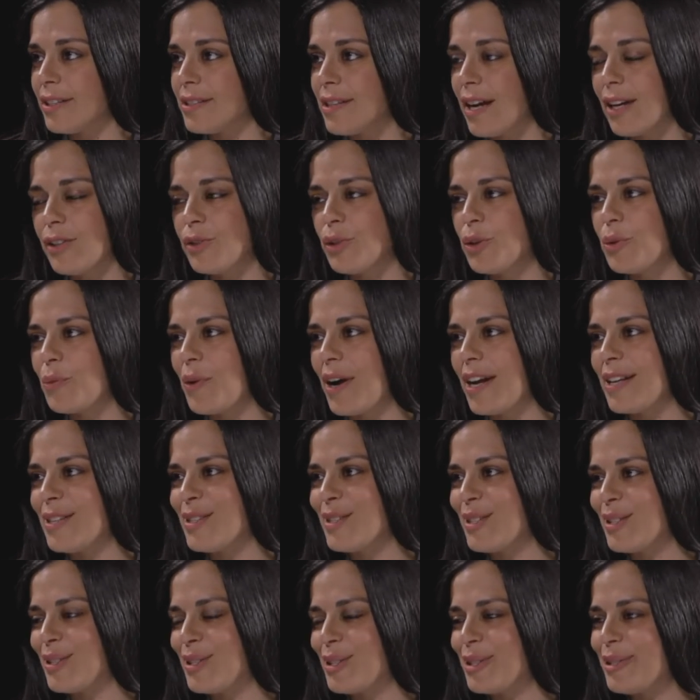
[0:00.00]

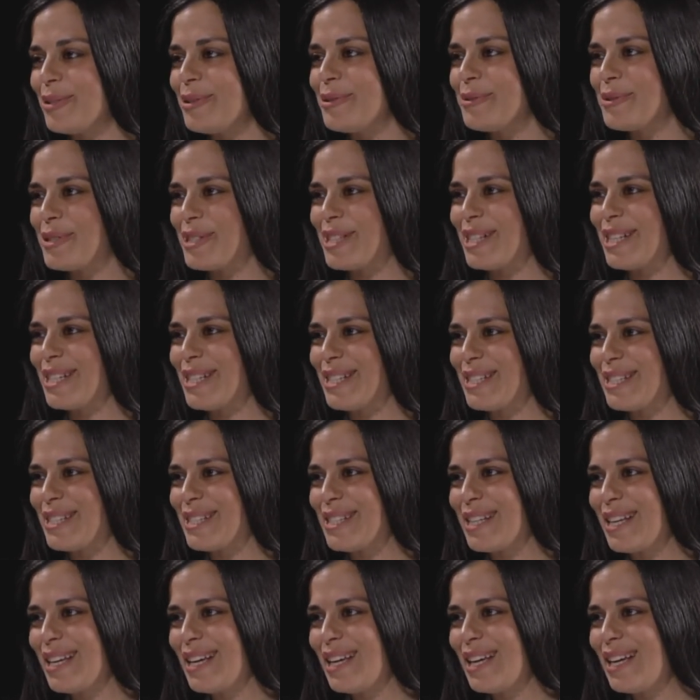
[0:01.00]
Otherwise, it's useless
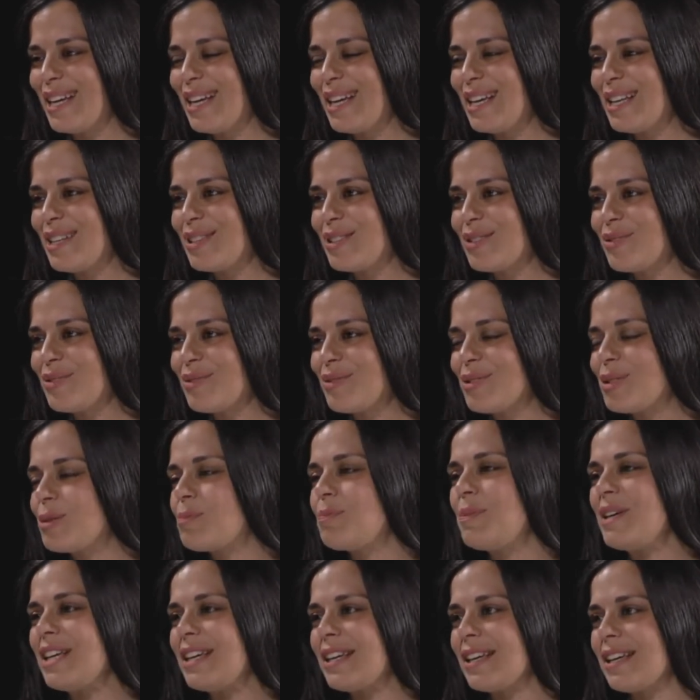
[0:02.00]

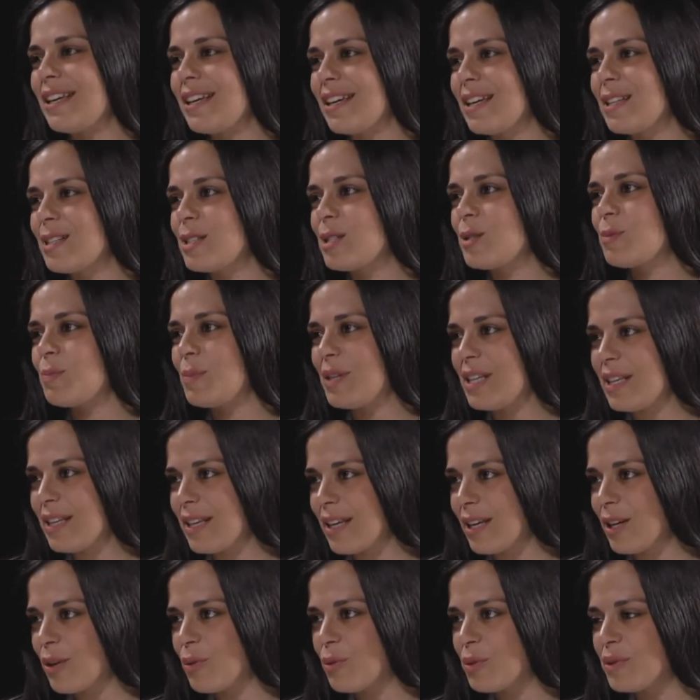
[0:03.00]
speaking
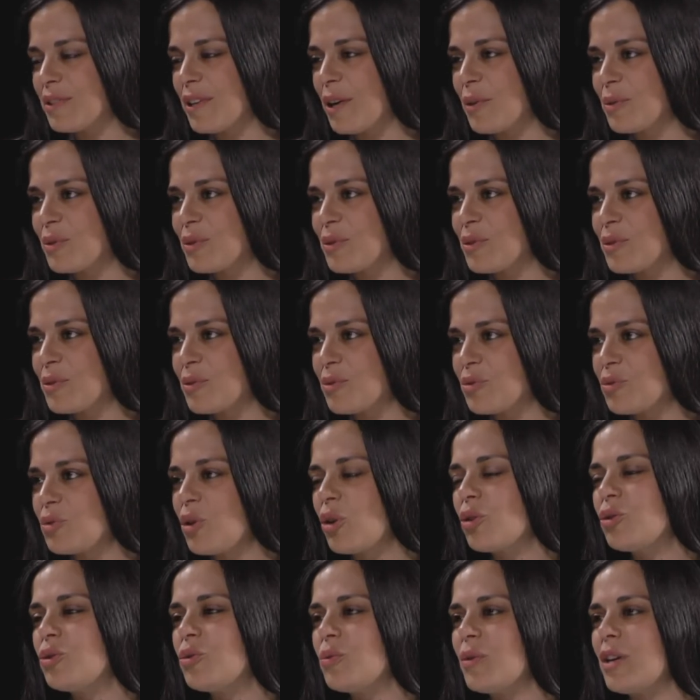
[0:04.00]
without
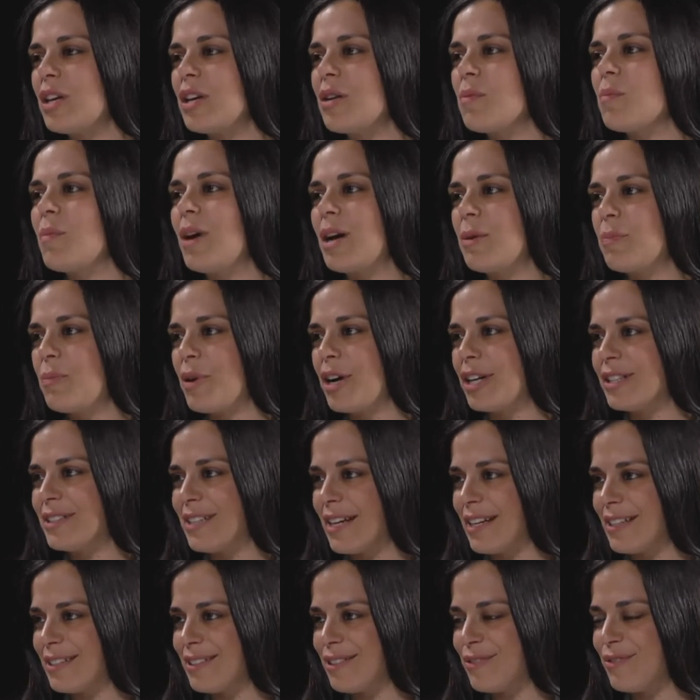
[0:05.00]
not doing my part
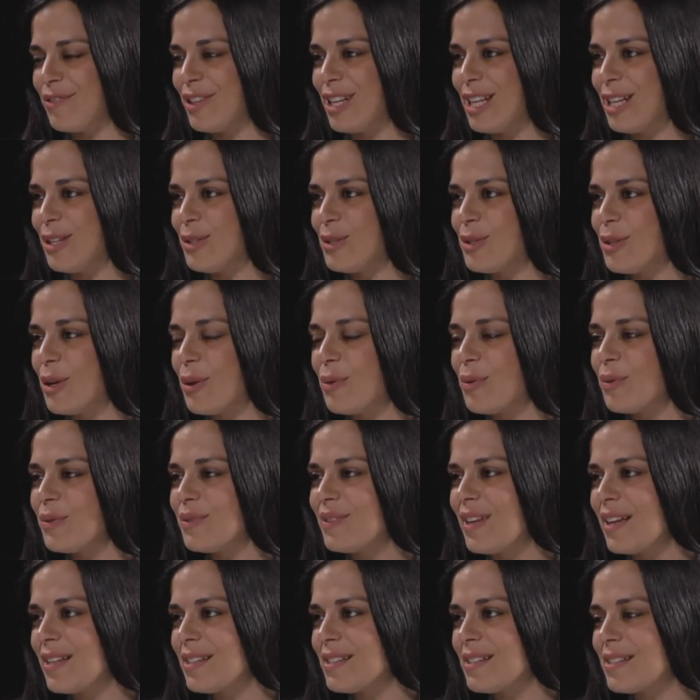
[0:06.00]
actively. So
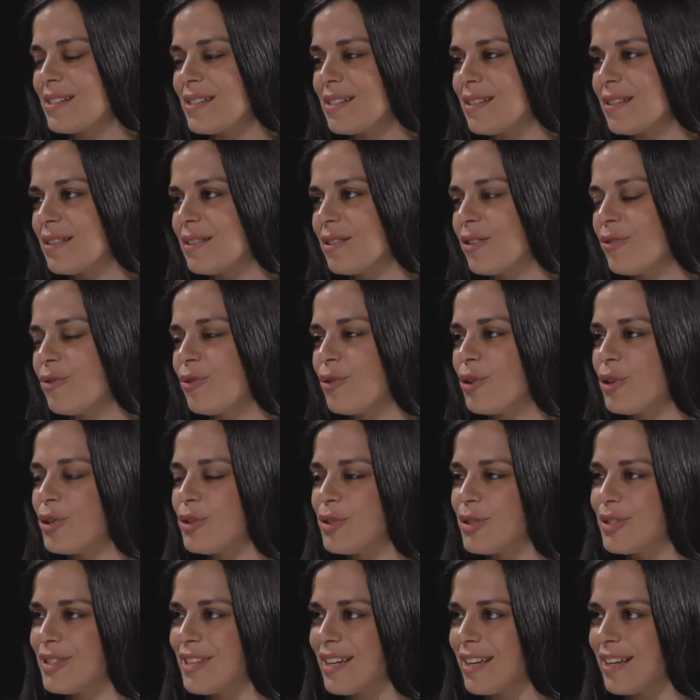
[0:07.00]
that's the
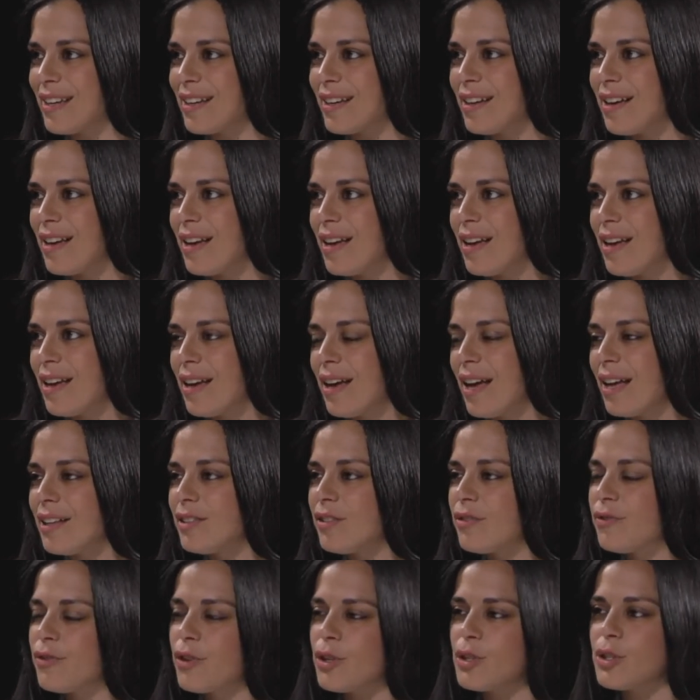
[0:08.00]
first thing and
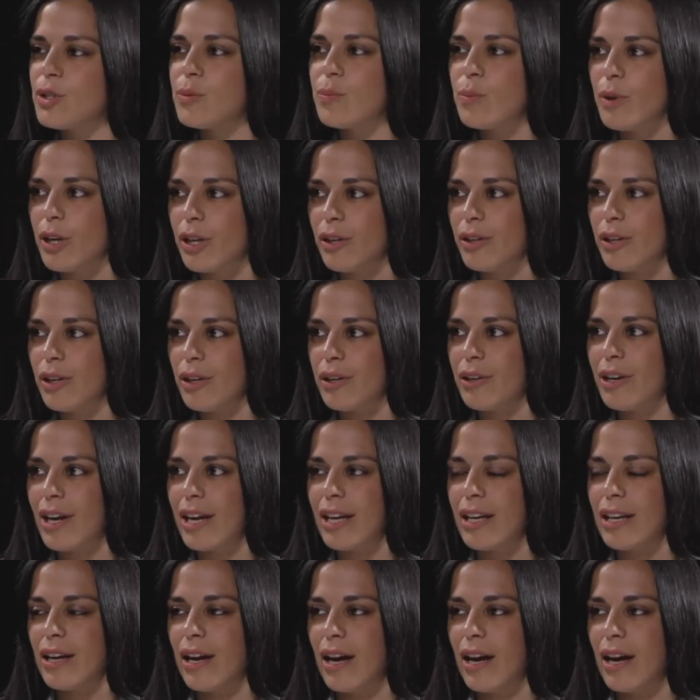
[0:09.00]
the first barrier I